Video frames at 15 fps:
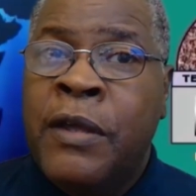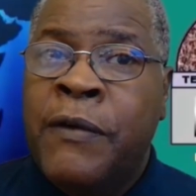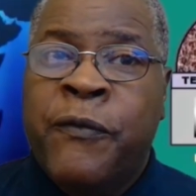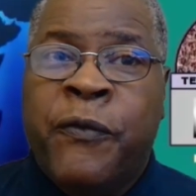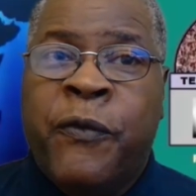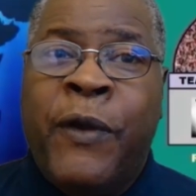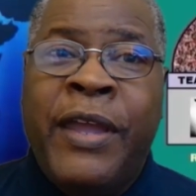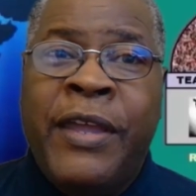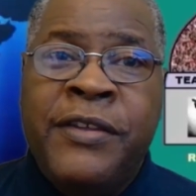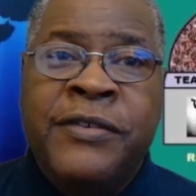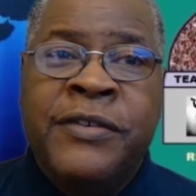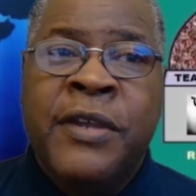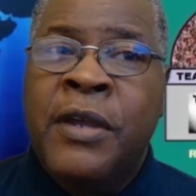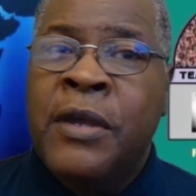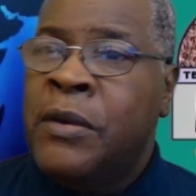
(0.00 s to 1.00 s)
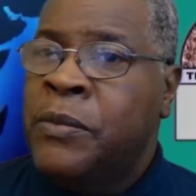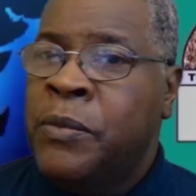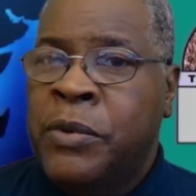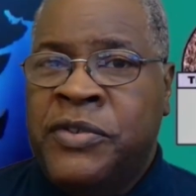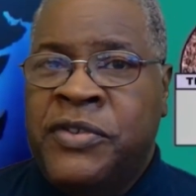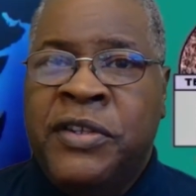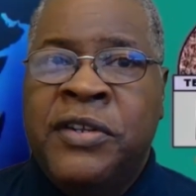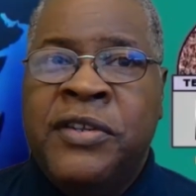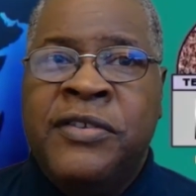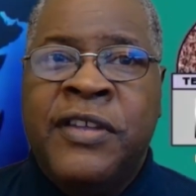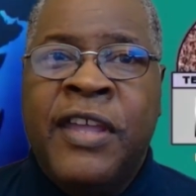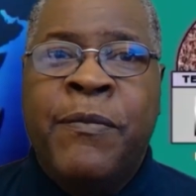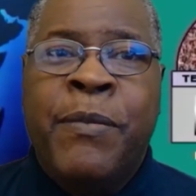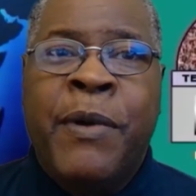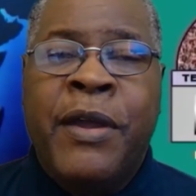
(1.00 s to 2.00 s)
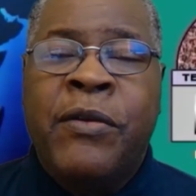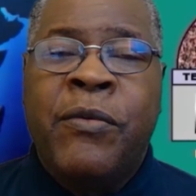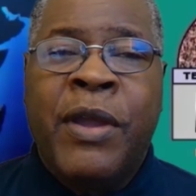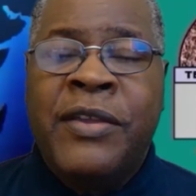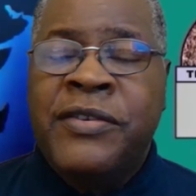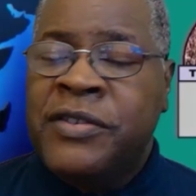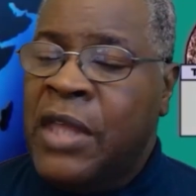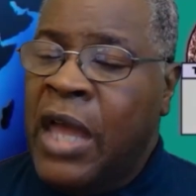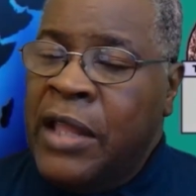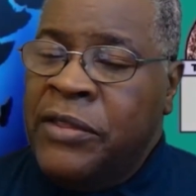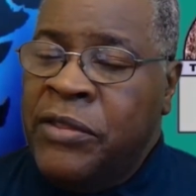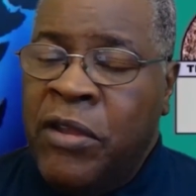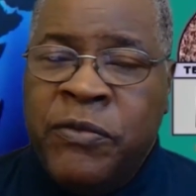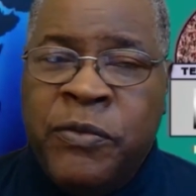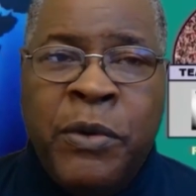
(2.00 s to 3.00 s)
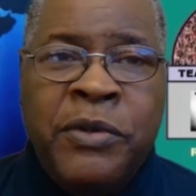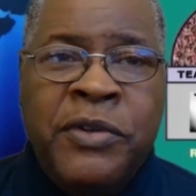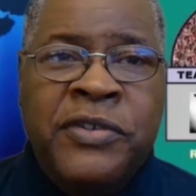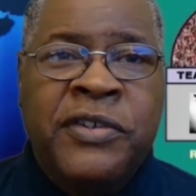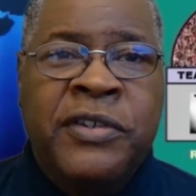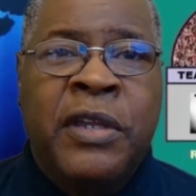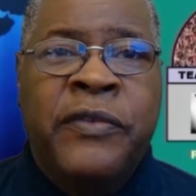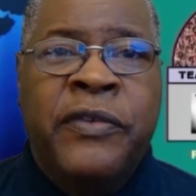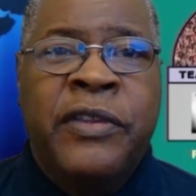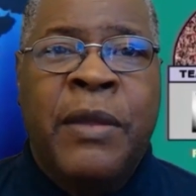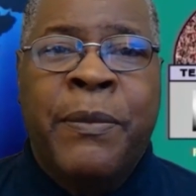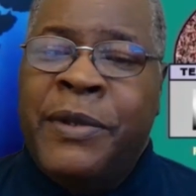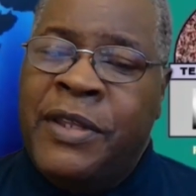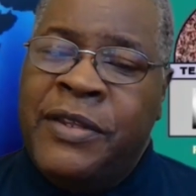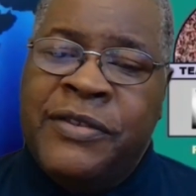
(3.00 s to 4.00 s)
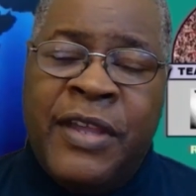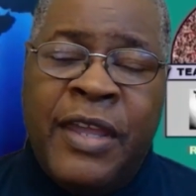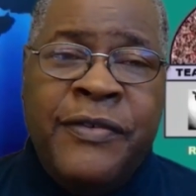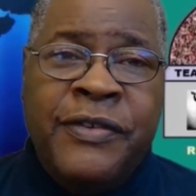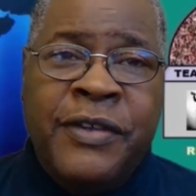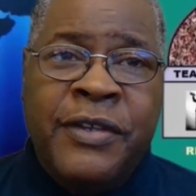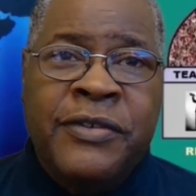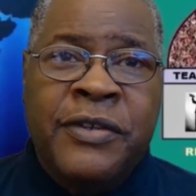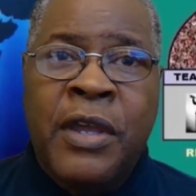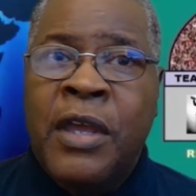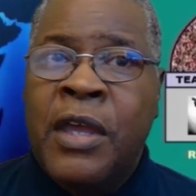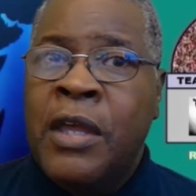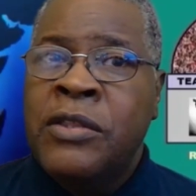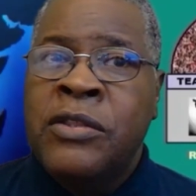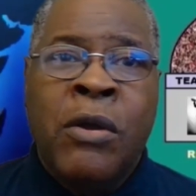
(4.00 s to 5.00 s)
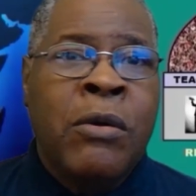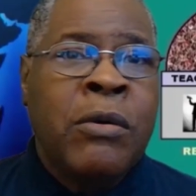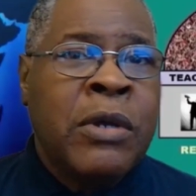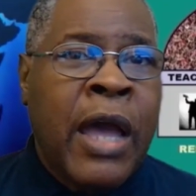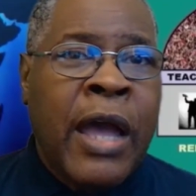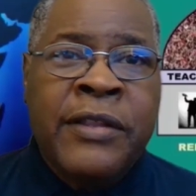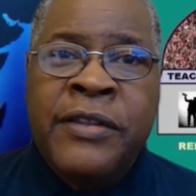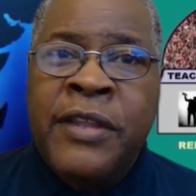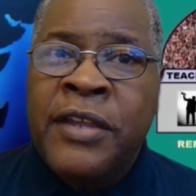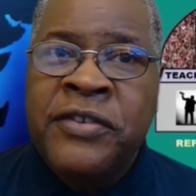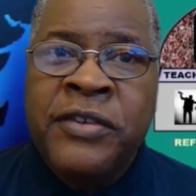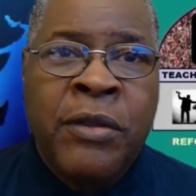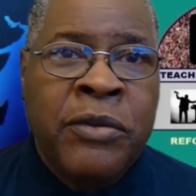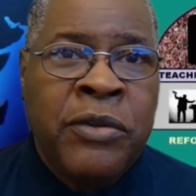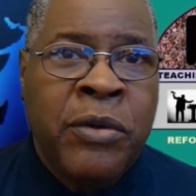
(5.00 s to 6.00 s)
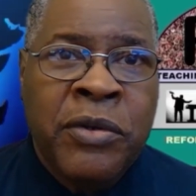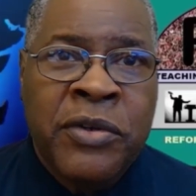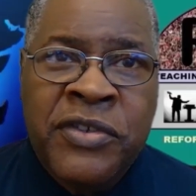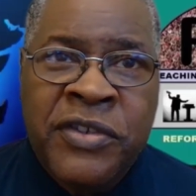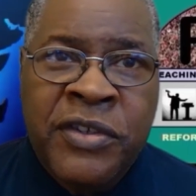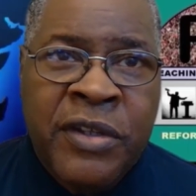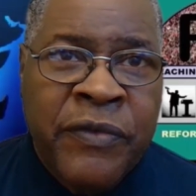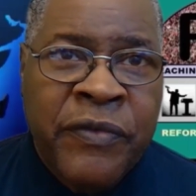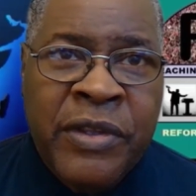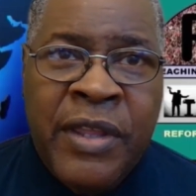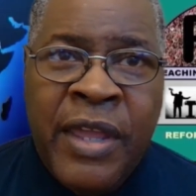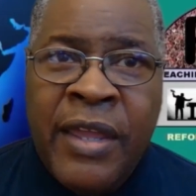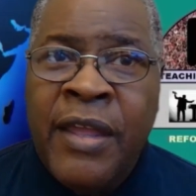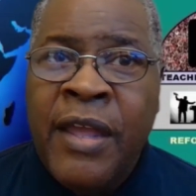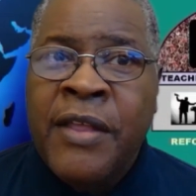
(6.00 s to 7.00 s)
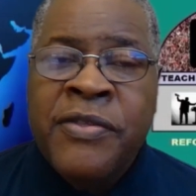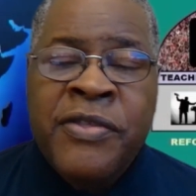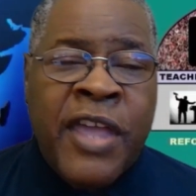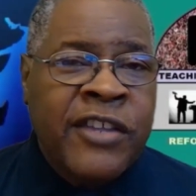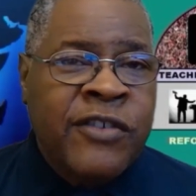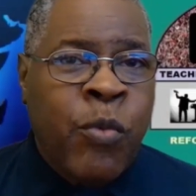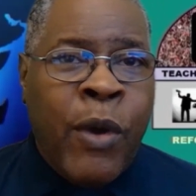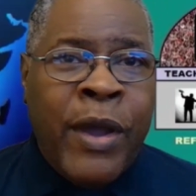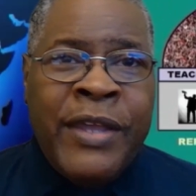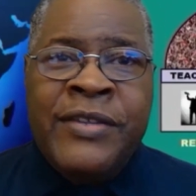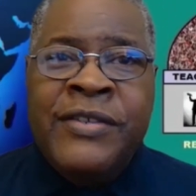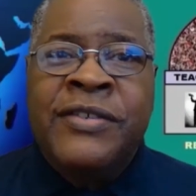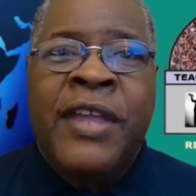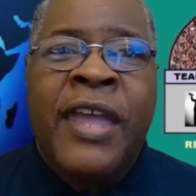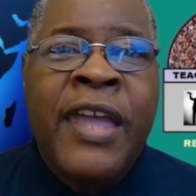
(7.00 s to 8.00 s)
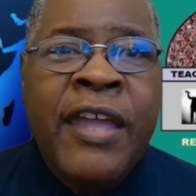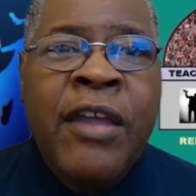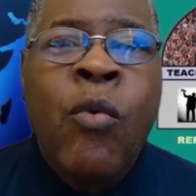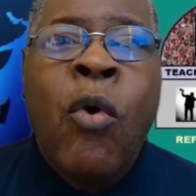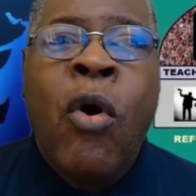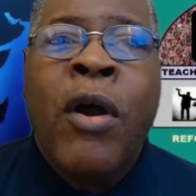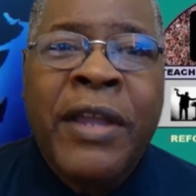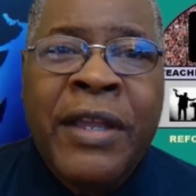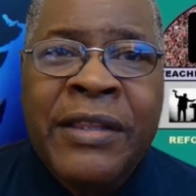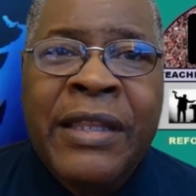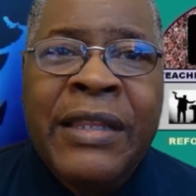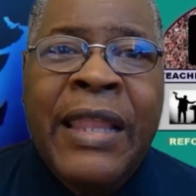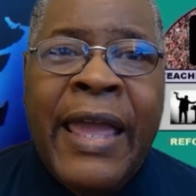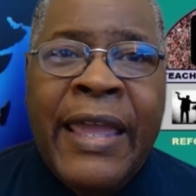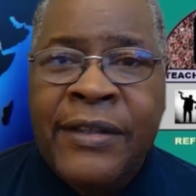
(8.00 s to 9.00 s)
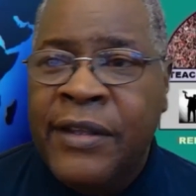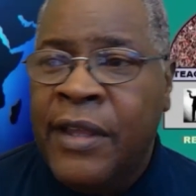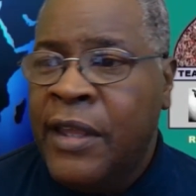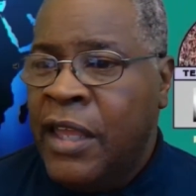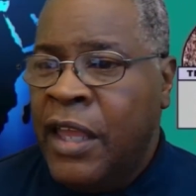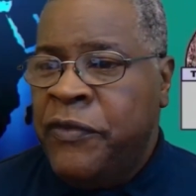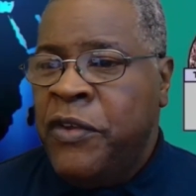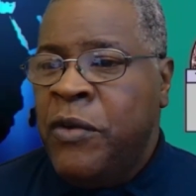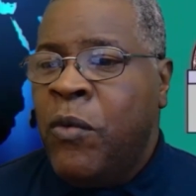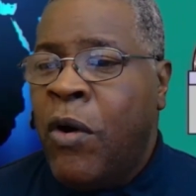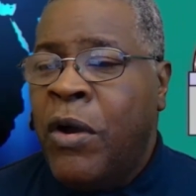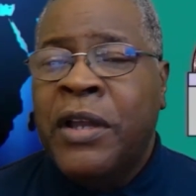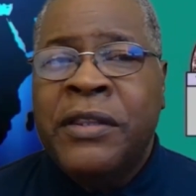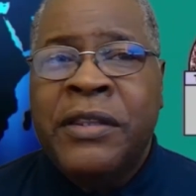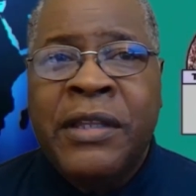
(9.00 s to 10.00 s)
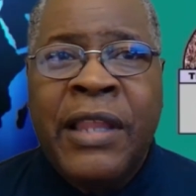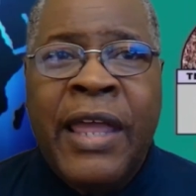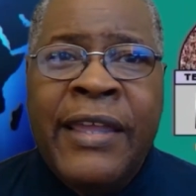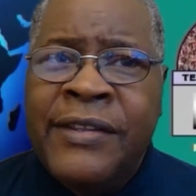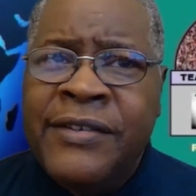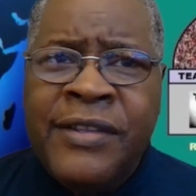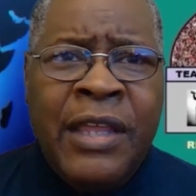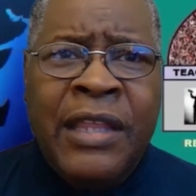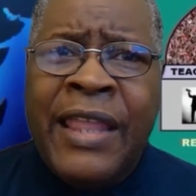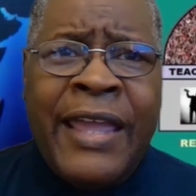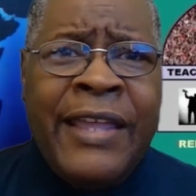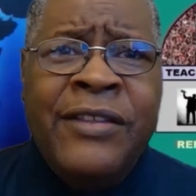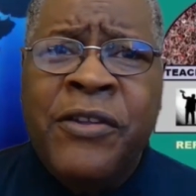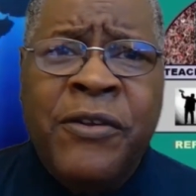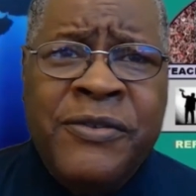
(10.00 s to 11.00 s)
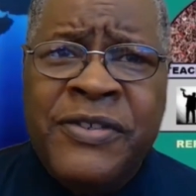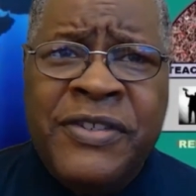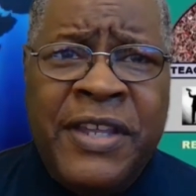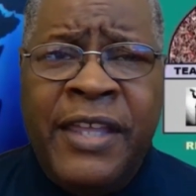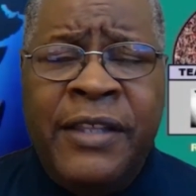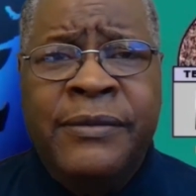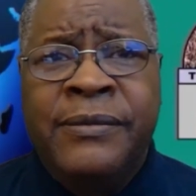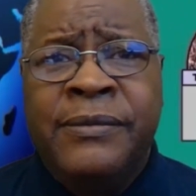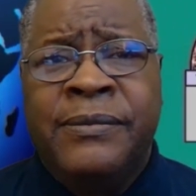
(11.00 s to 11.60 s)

phrase, "Well, sinners saved by grace, God knows we're going to sin every day, but he saves us." No, God doesn't know you're going to sin every day. That's why he's saying walk in the light. If you walk in the light don't sin.